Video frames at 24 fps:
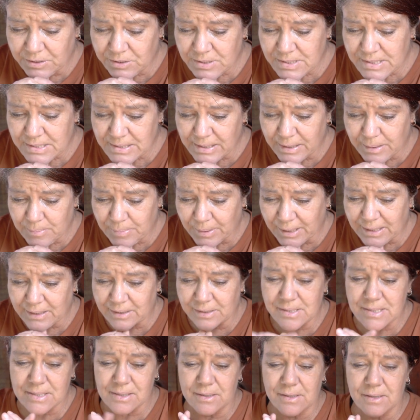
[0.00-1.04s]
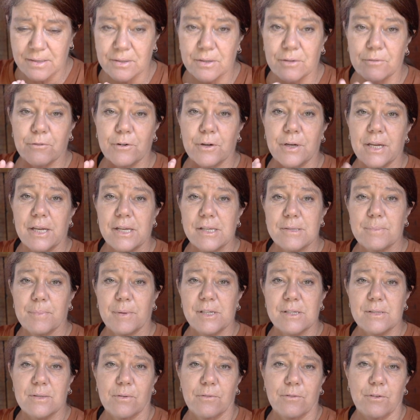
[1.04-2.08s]
stay balanced in the different
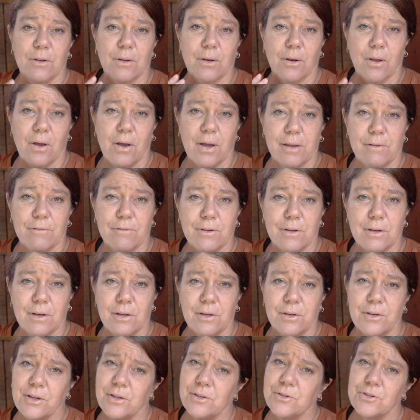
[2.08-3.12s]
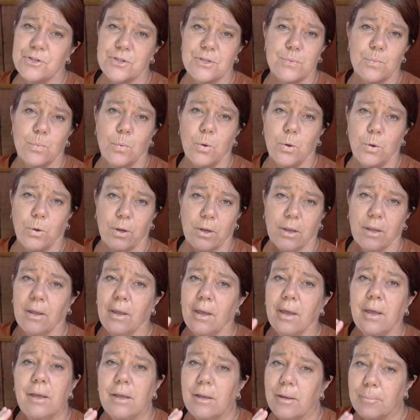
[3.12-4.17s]
aspects of your life. You know, don't just work.
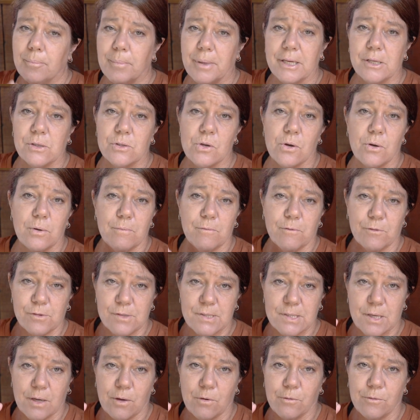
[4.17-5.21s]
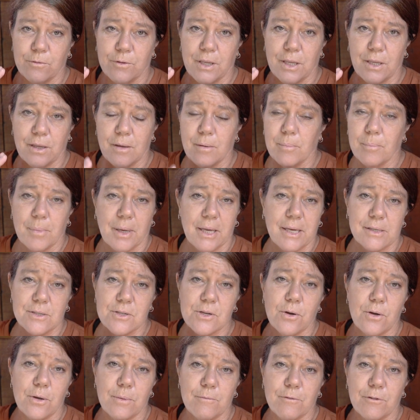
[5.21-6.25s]
Make time for self-care. Make
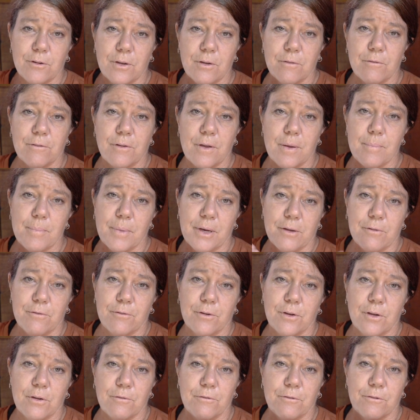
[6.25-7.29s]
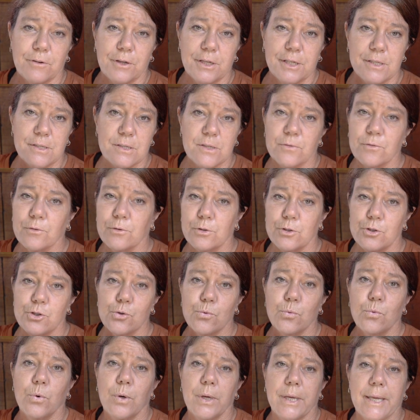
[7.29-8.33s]
time for your family, for your friends, for
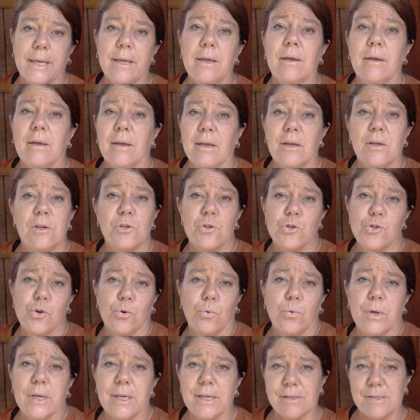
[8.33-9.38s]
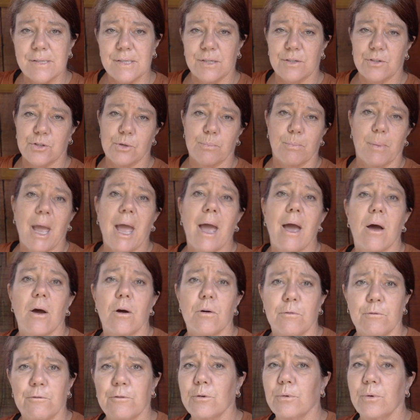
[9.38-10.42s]
joy. Joy is such a
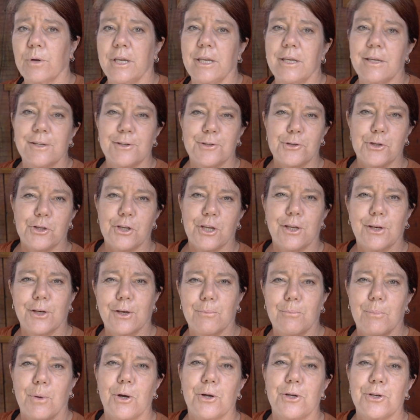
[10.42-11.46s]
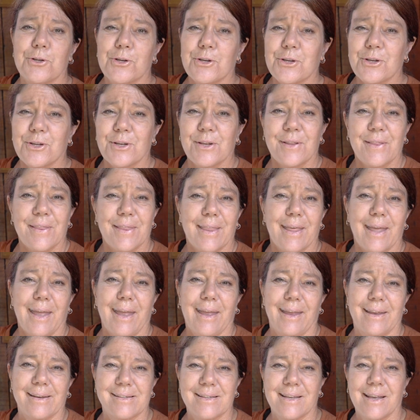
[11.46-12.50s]
powerful energy and emotion
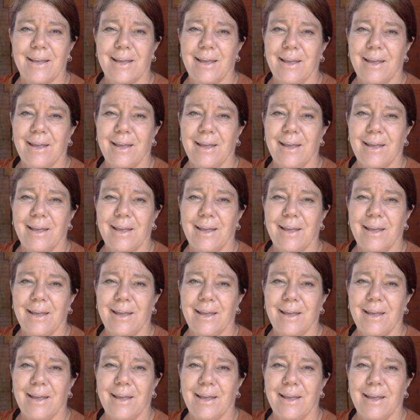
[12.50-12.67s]
that